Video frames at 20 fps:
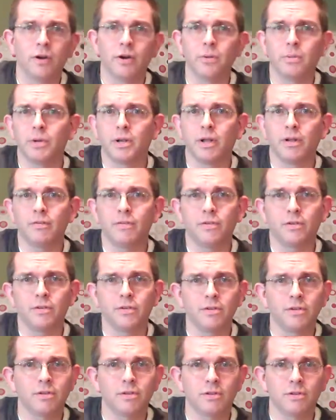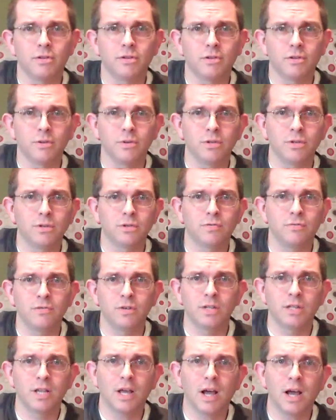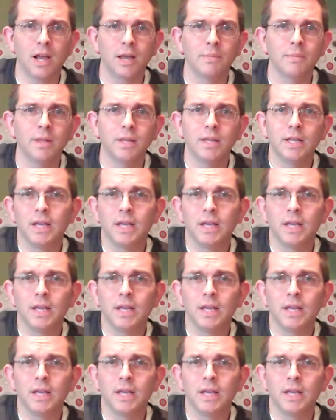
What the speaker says: or whatever you do in your free time.